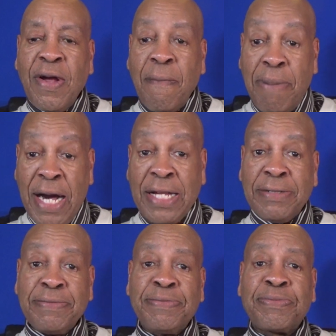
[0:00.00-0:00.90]
But
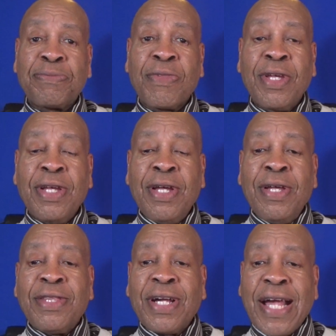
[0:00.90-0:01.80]

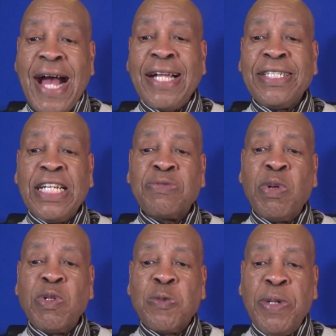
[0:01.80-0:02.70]
the contest
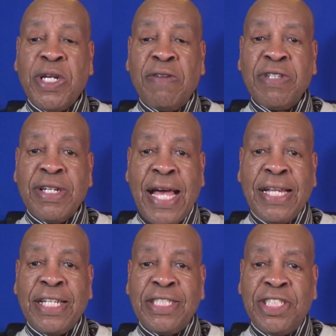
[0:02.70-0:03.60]
we will speak of
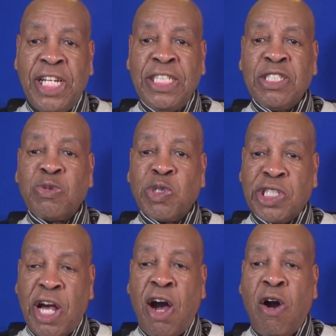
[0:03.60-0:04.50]
tonight, that Jesus was
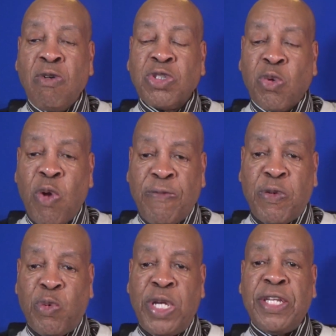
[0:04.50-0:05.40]
called to
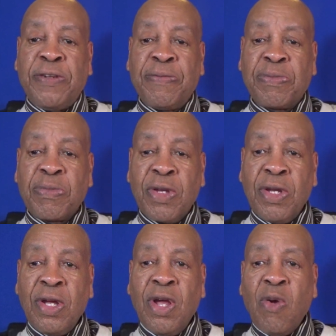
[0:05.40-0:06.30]
referee,
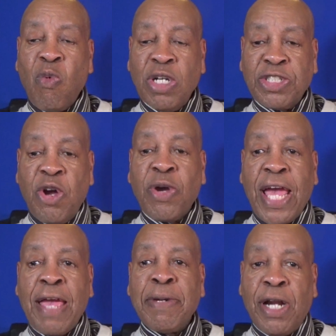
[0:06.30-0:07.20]
was no
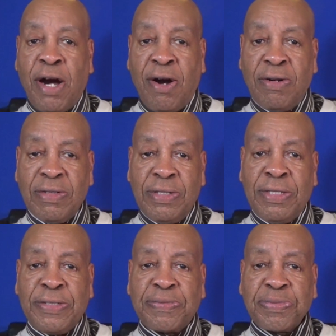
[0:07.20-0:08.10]
game at all.
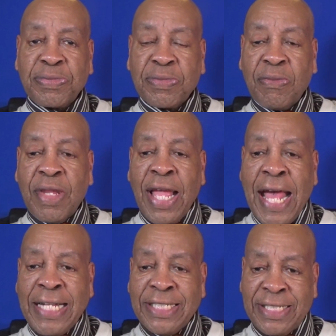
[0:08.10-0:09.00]

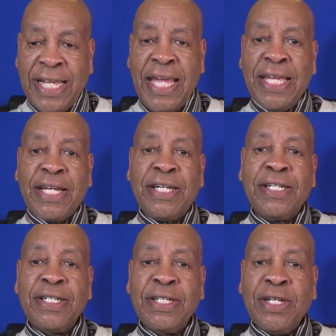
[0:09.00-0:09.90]
At stake
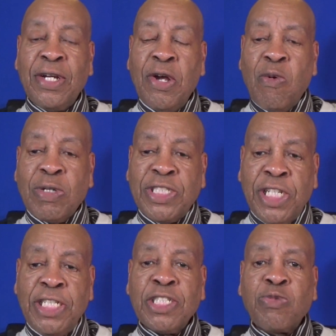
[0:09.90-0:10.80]
was
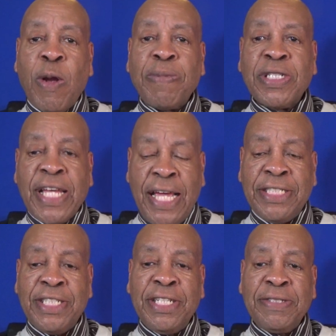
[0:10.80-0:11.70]
Jesus'
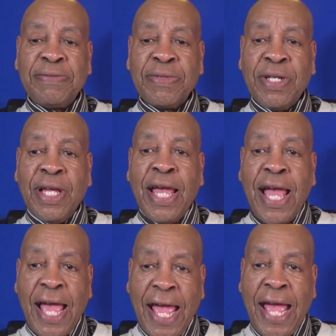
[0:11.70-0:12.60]
reputation
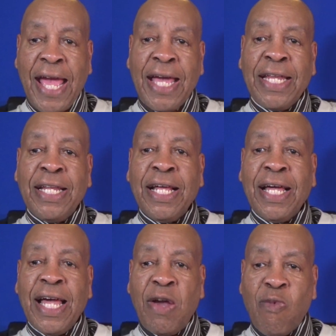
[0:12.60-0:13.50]
and
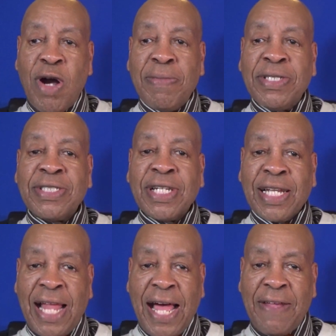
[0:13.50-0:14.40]
a woman's
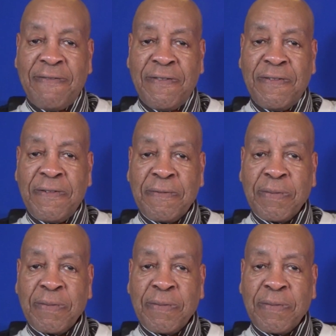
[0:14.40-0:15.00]
life.